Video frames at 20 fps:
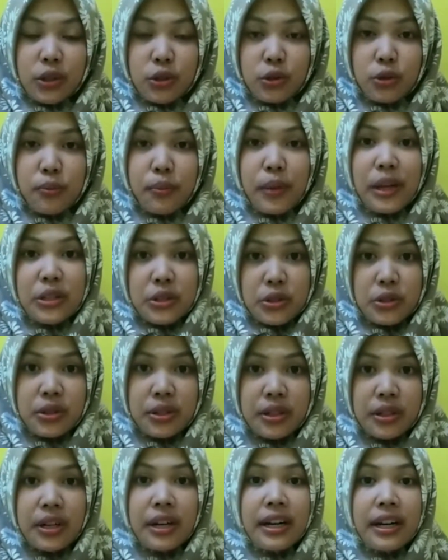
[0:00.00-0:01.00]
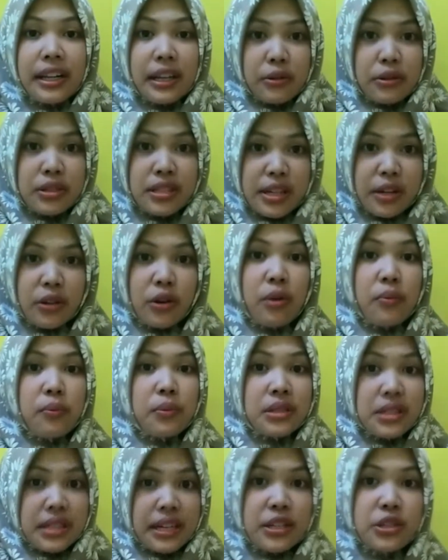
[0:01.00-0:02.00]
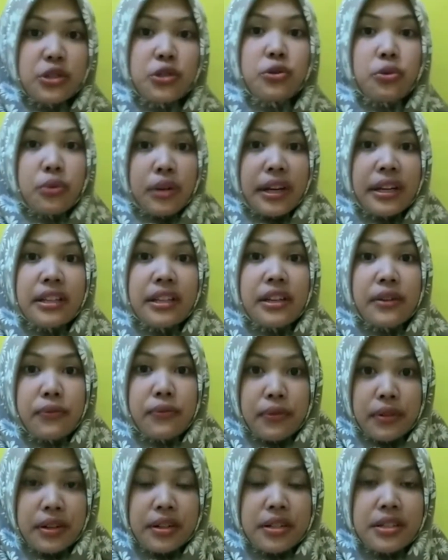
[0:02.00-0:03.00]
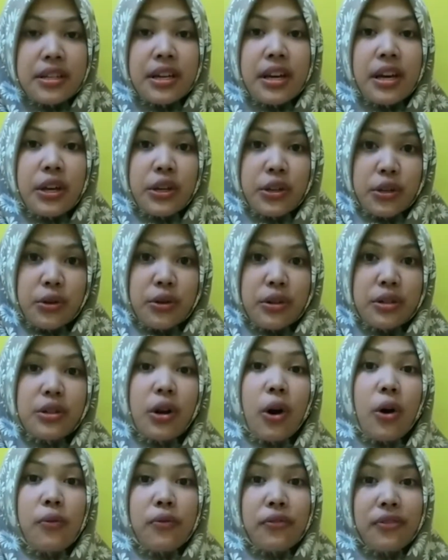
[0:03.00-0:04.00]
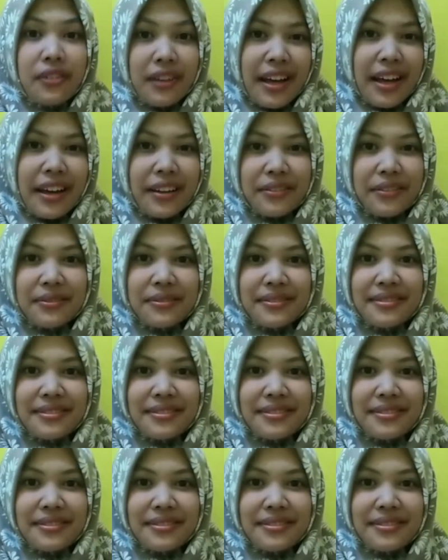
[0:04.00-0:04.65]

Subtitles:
to mentor linguistic competence during the first years of life.